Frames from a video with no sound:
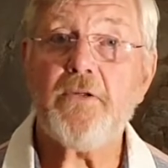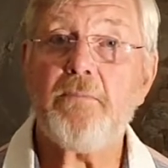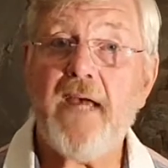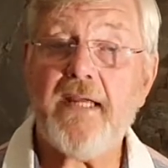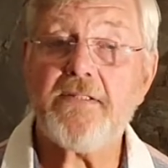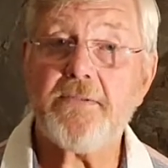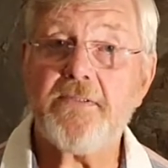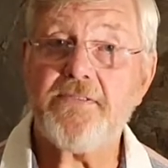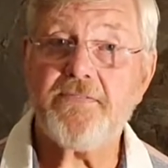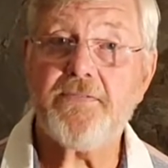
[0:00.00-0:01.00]
back to
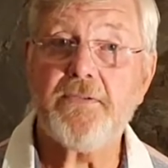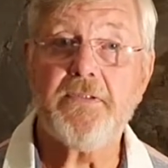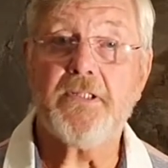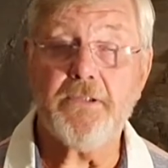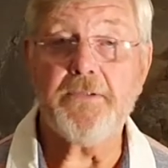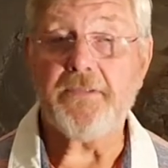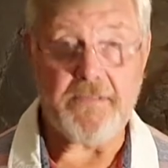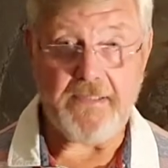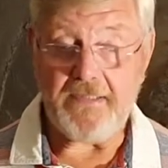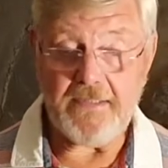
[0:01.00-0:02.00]
its full
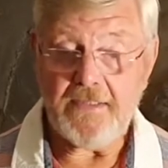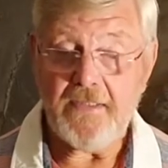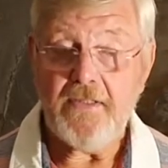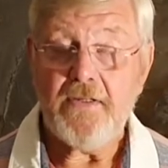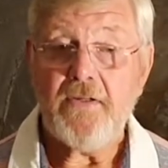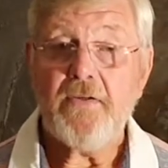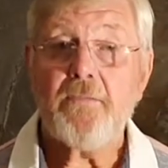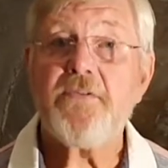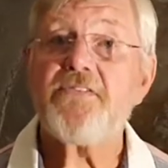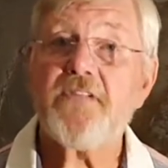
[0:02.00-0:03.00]
glory
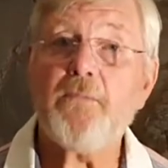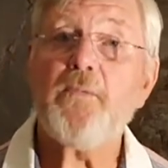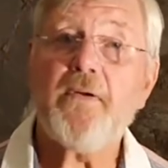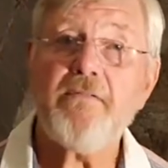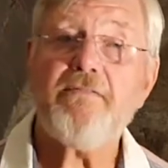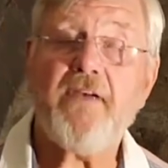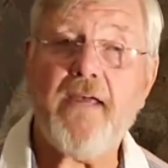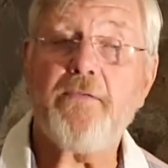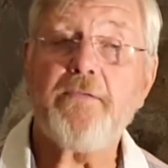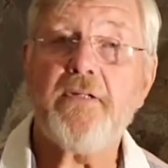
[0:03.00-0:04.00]
was someone
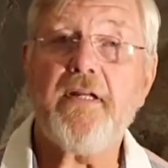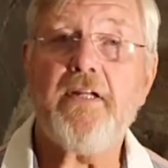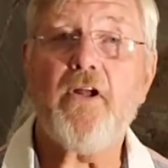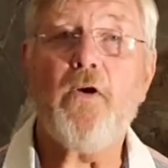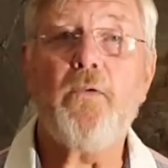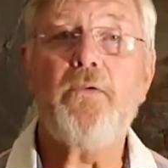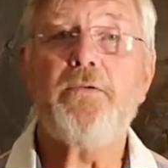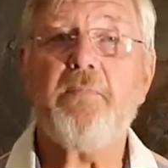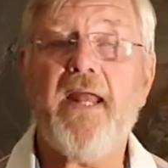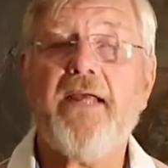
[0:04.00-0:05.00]
found an
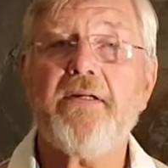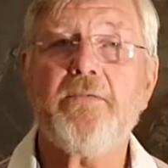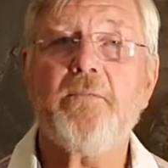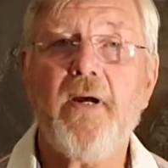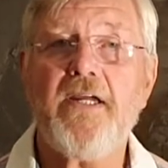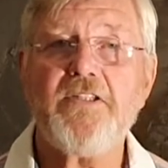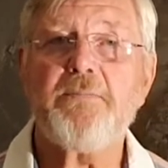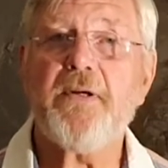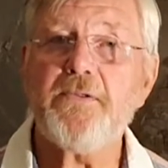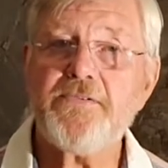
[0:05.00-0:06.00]
old black and white
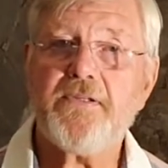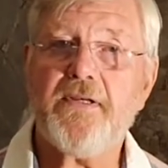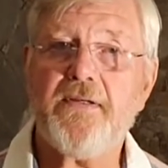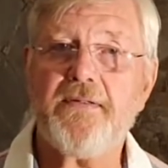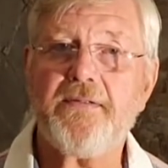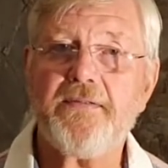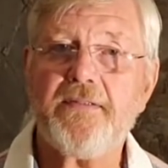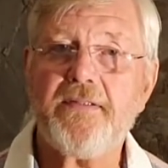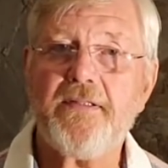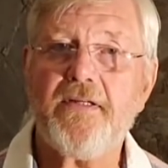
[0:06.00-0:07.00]
postcard
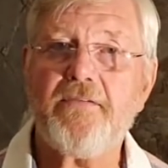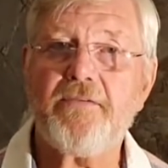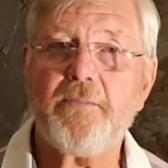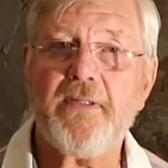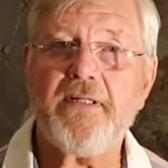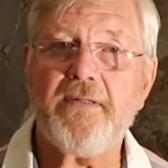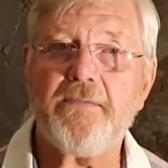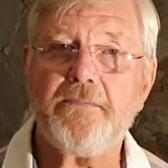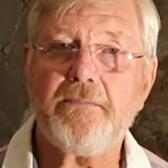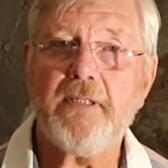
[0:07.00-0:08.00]
of the
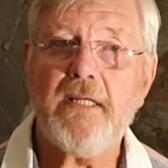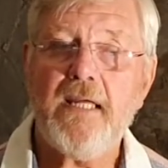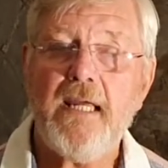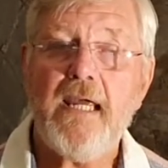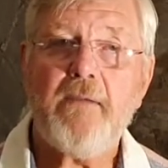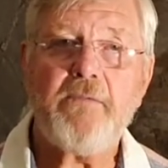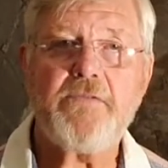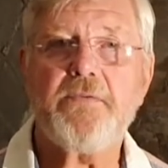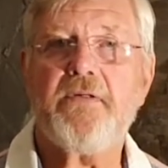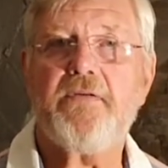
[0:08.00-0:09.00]
window,
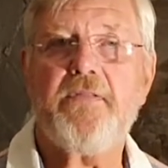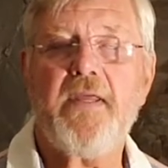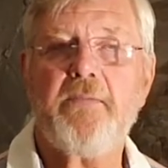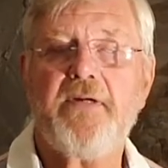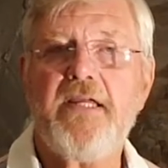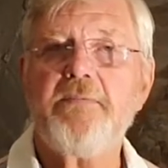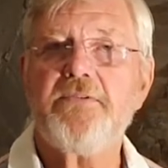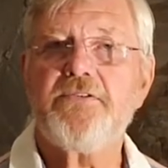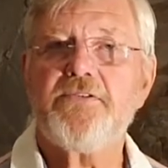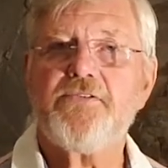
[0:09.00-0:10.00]
which they were able
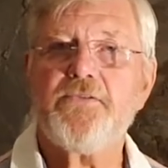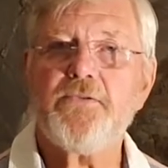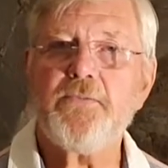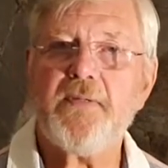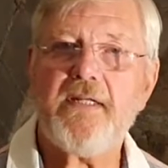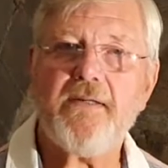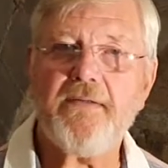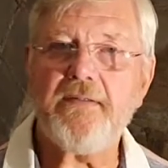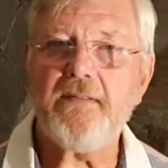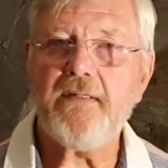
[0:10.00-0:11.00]
to zoom in
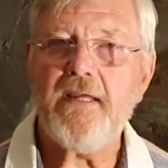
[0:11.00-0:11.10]
on